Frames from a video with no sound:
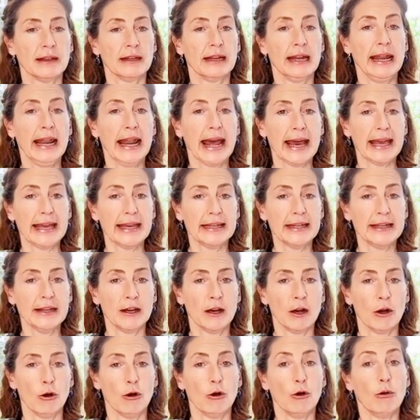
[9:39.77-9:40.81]
layered
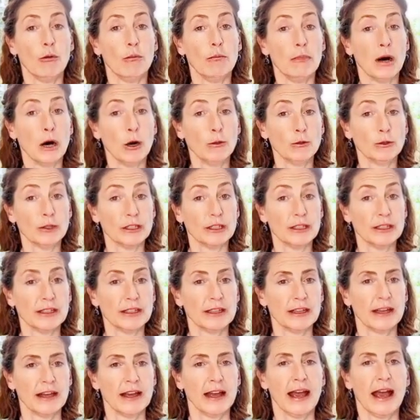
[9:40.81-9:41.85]
or moulded,
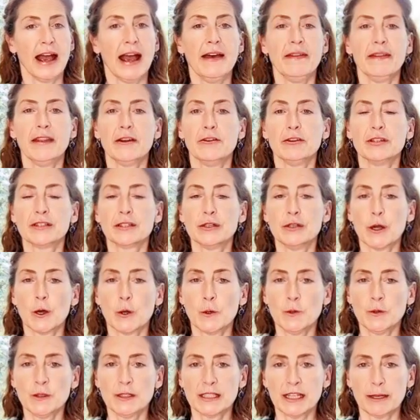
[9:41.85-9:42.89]
and there is
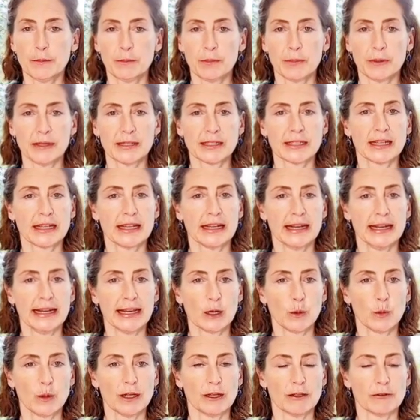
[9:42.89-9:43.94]
no separate
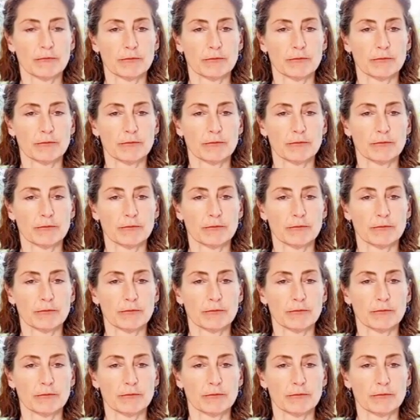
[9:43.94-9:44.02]
liquid.